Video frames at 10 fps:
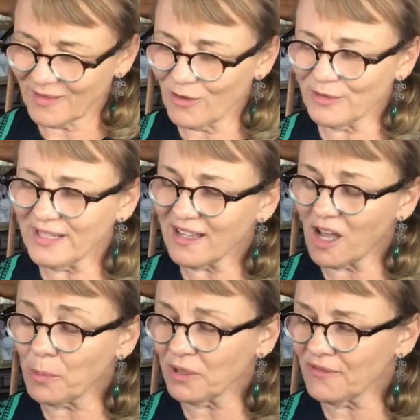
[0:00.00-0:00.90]
Only a
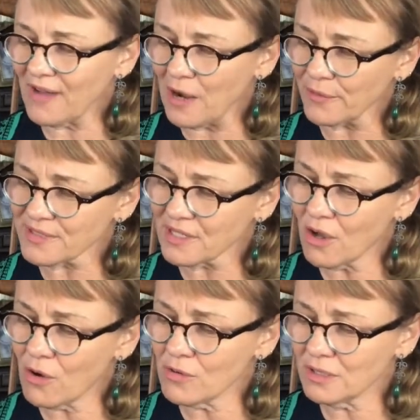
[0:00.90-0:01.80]
couple of hours
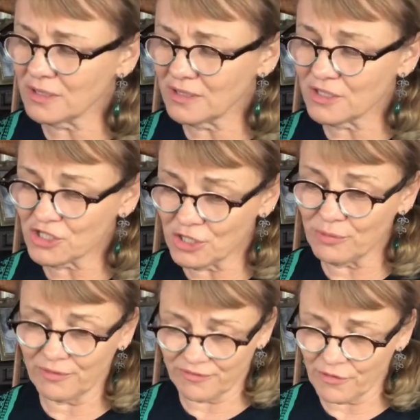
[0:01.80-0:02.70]
ago, she would
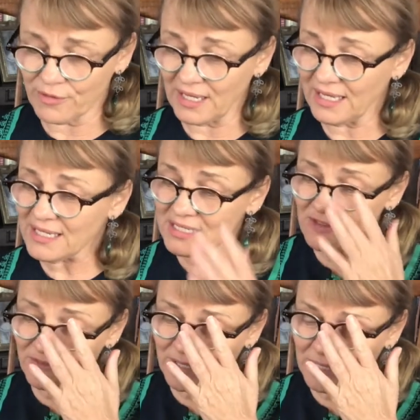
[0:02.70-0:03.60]
have thrown a hissy
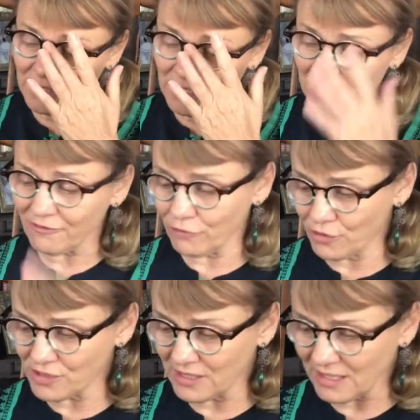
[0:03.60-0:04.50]
fit if
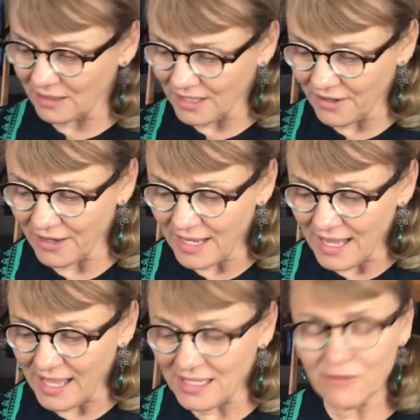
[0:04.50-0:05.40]
Rosalie Clare
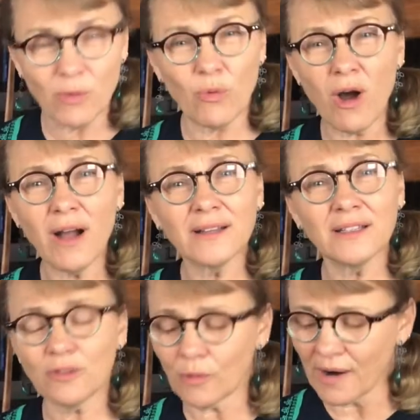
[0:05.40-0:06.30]
had even walked
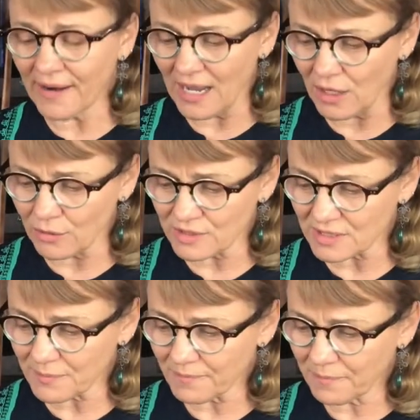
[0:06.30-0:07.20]
into our house.
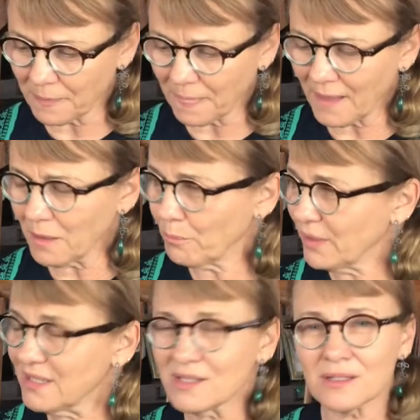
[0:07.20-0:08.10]

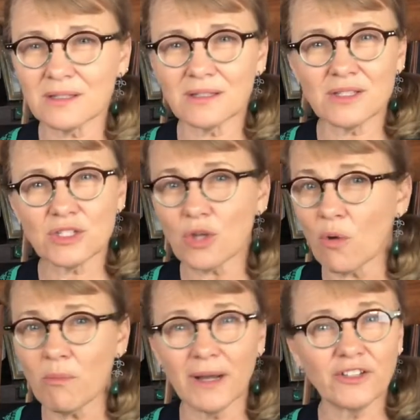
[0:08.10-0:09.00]
But so
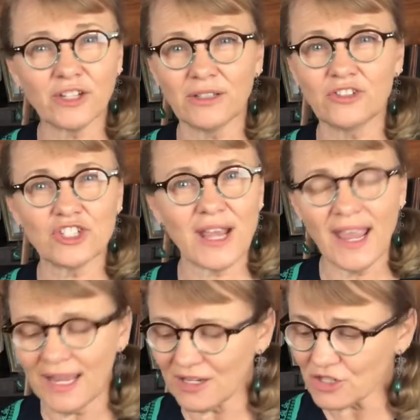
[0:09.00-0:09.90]
much had
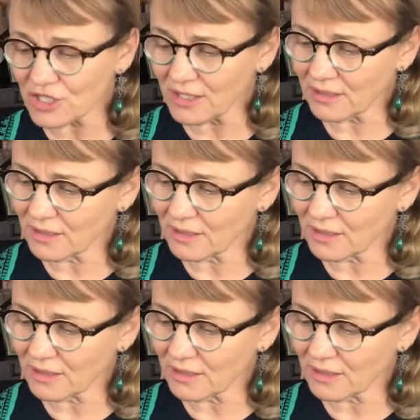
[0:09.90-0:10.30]
changed.